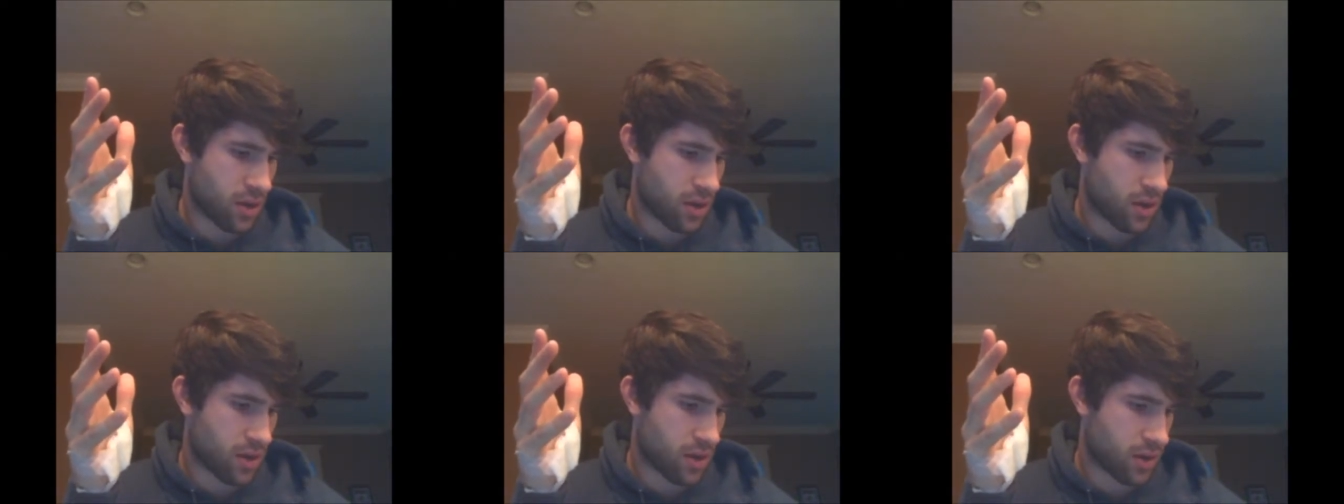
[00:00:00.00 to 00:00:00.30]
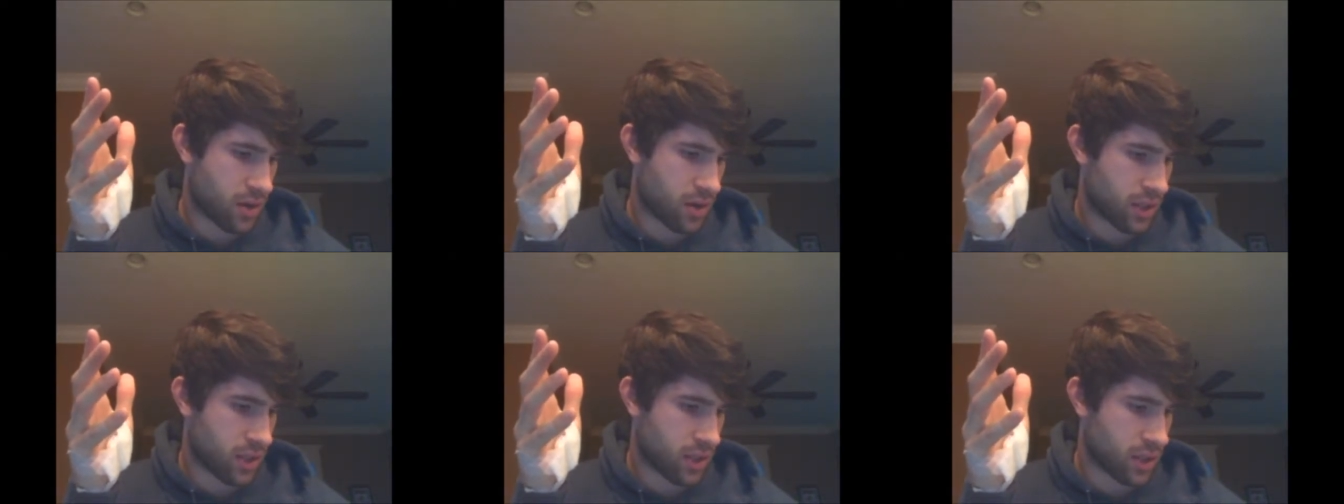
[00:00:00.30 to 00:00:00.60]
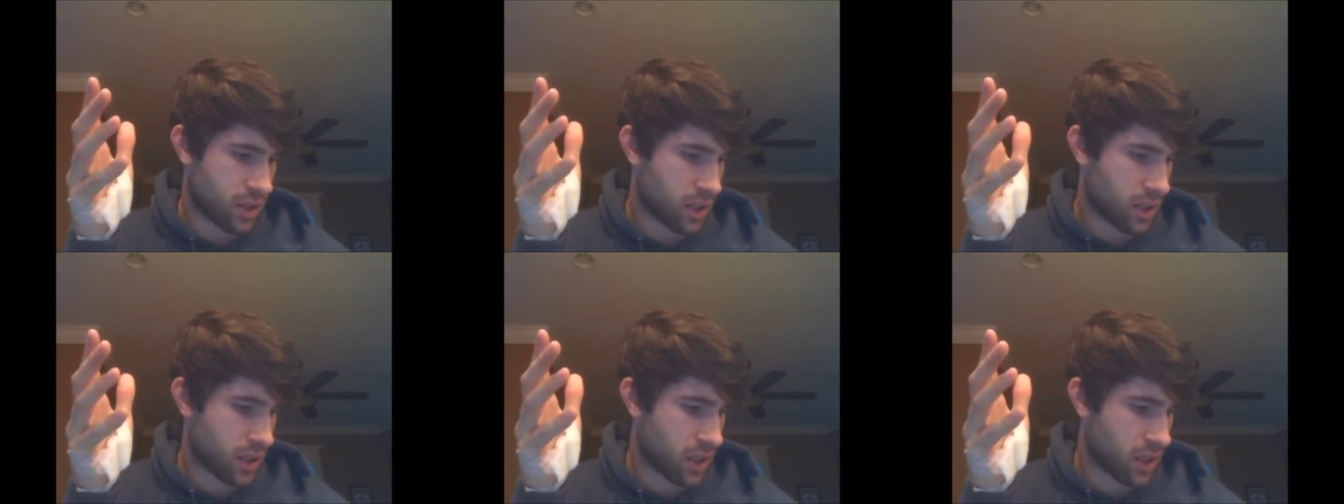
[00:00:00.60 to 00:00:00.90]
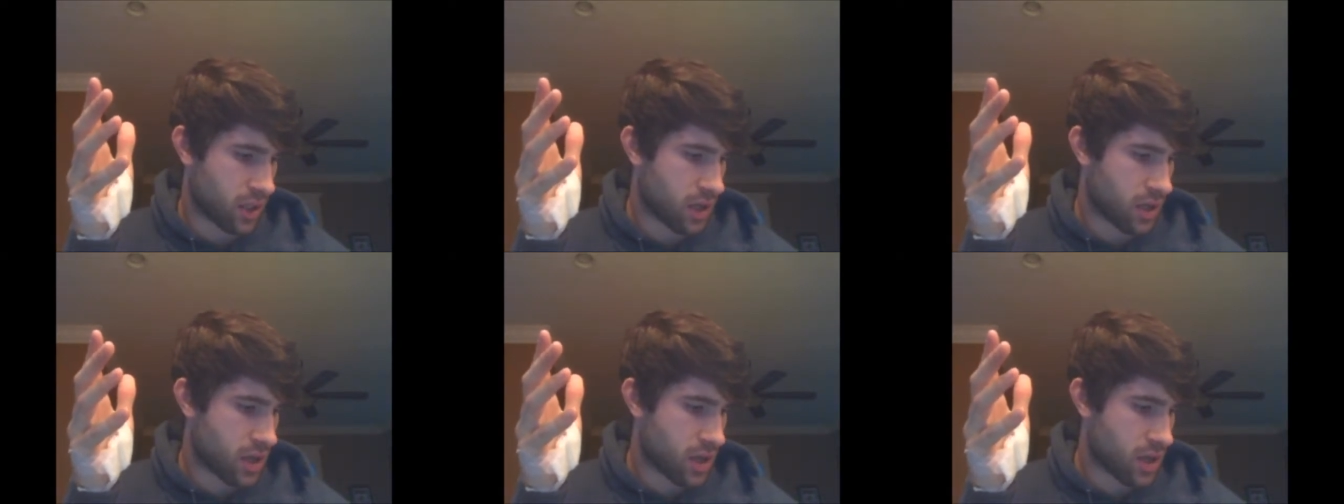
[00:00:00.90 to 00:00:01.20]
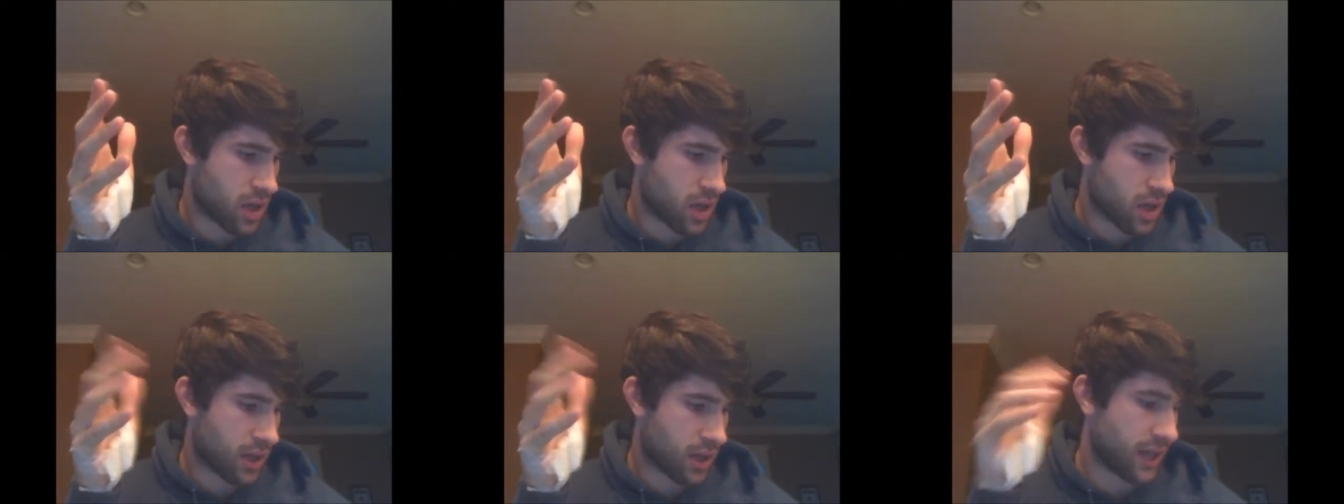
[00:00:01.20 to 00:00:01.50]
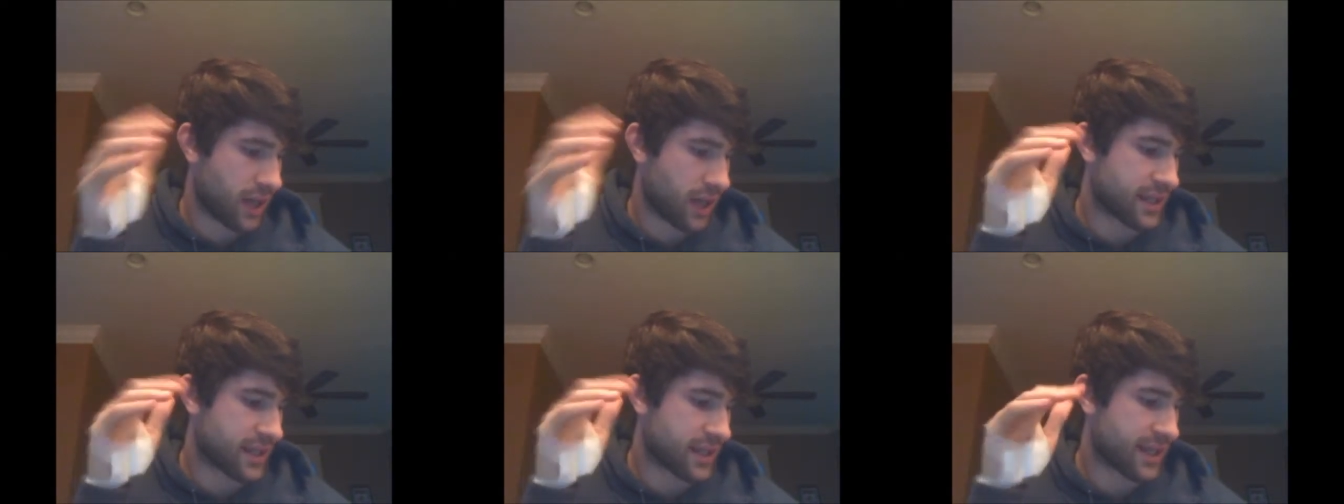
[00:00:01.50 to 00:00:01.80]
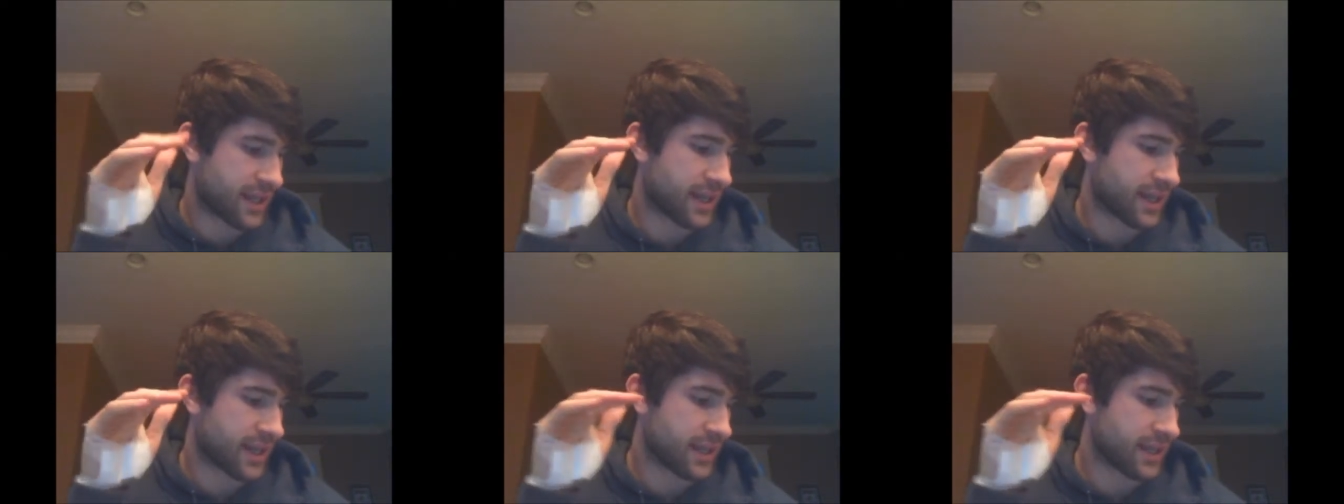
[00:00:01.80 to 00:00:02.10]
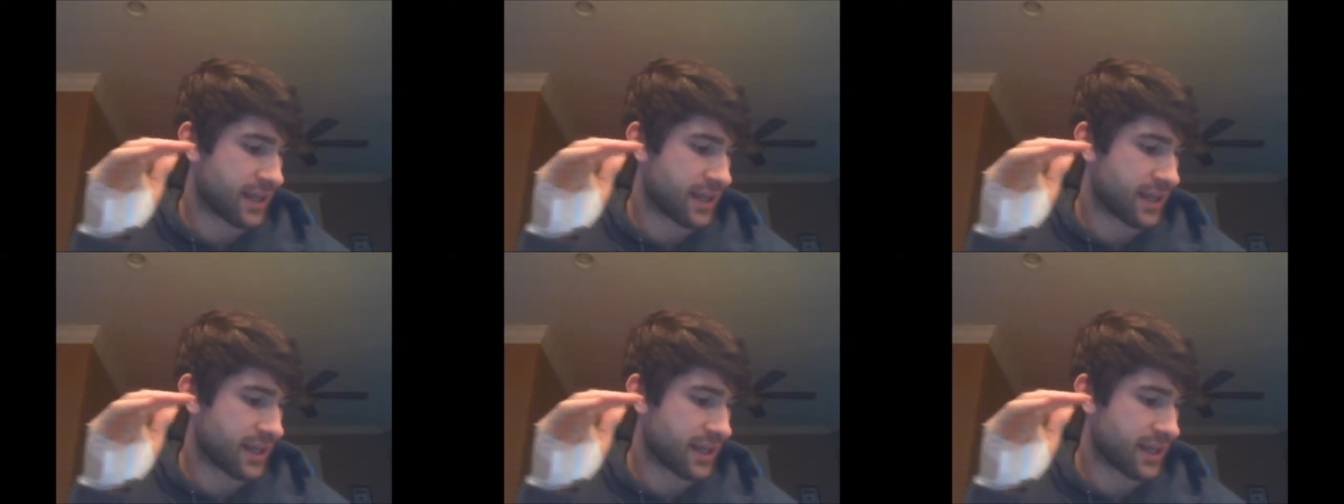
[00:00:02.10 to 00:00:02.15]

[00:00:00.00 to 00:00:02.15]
Uh, let's see. Need to sit at